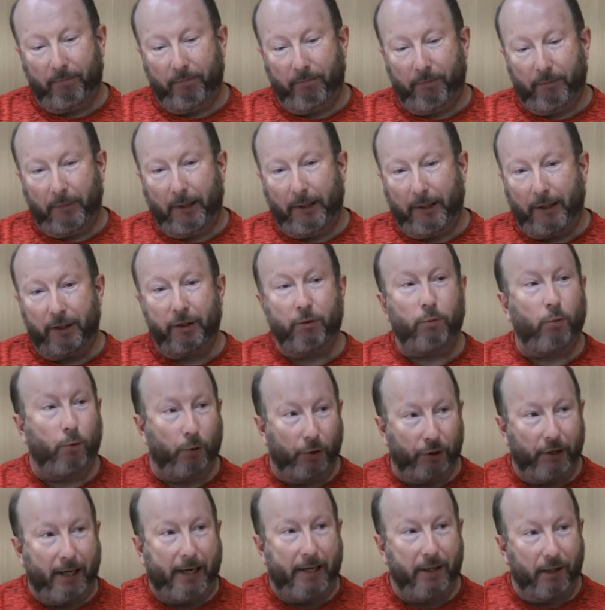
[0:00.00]
I guess, towards
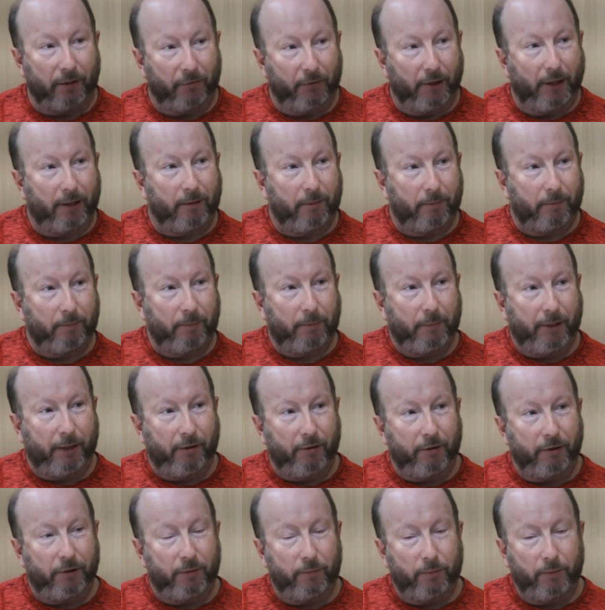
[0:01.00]
the end of that
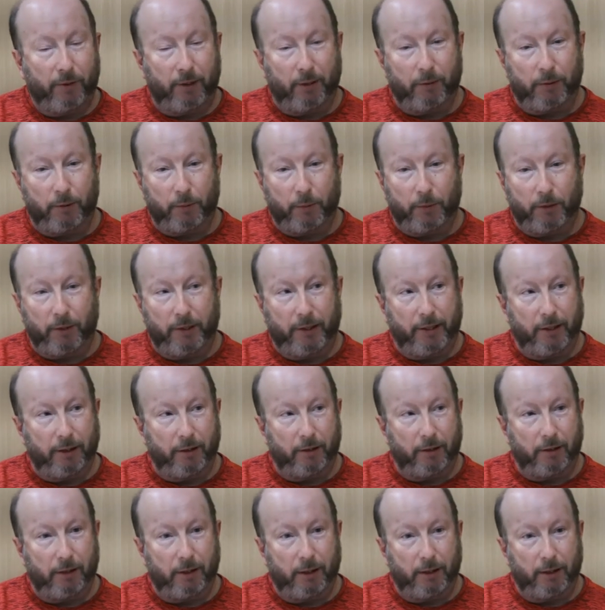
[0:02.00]
period when I was working
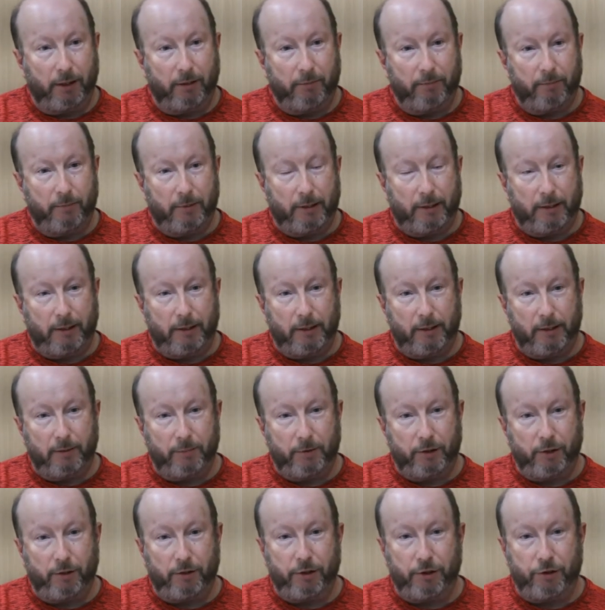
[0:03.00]
that I
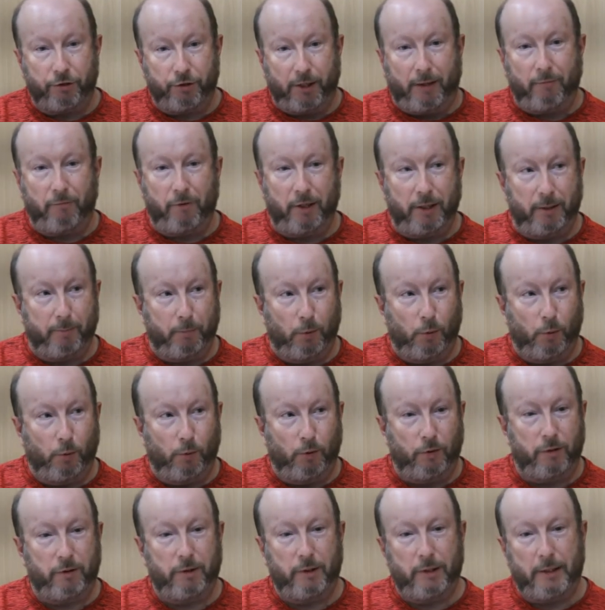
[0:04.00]
started travelling more
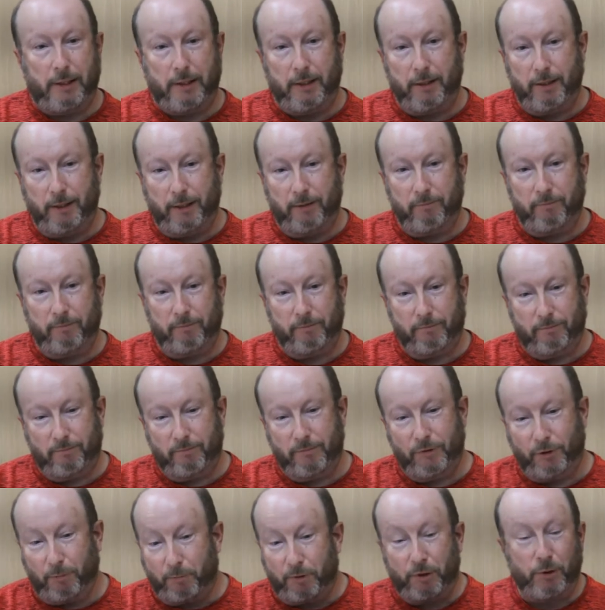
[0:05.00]
and then
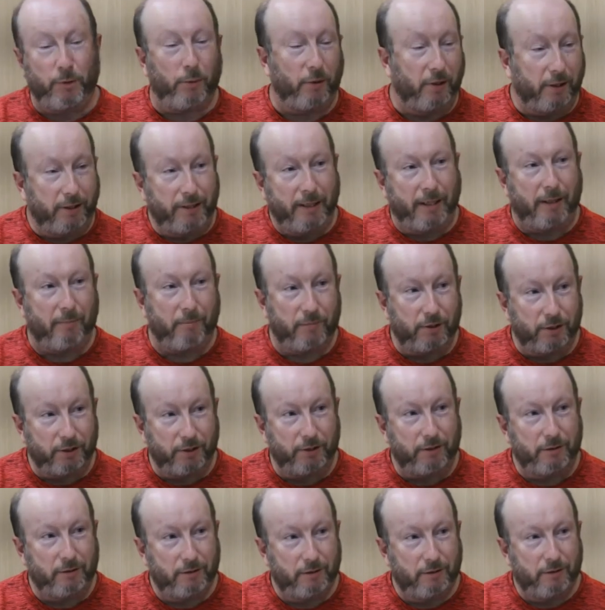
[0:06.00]
subsequently came to
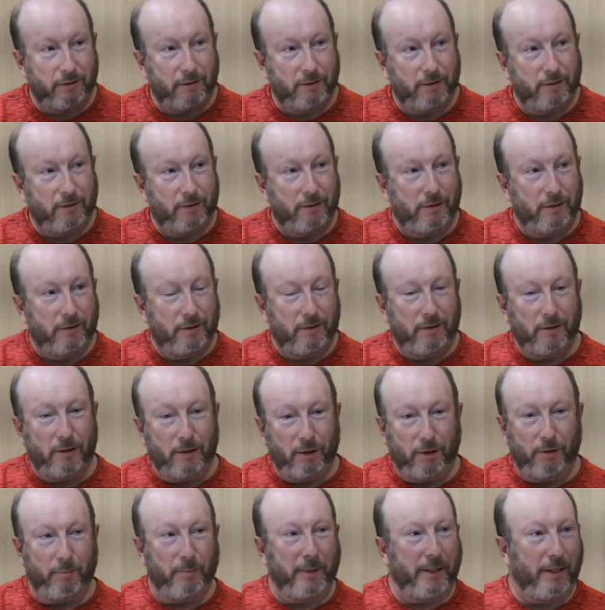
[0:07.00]

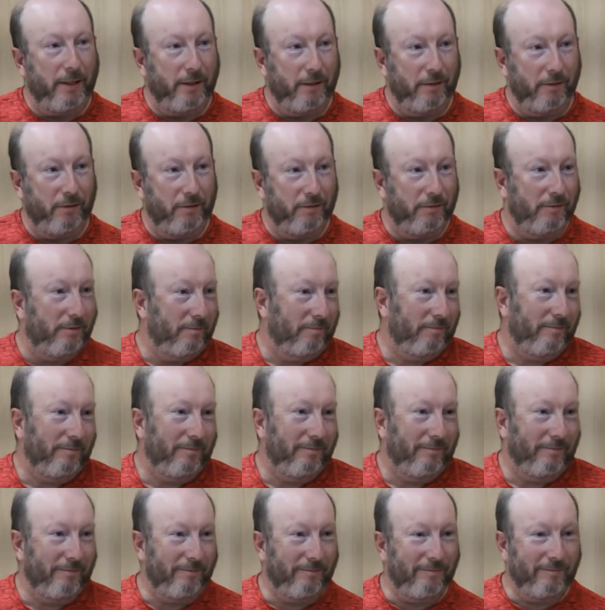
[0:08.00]
Armenia, and
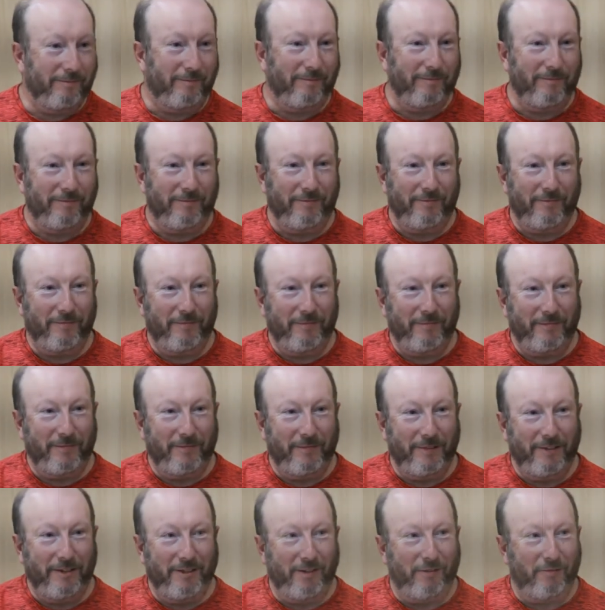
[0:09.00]
you
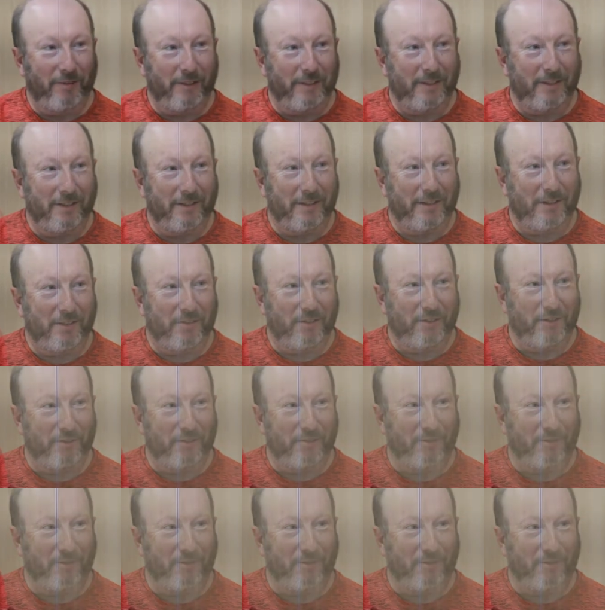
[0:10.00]
know, the rest is history sort of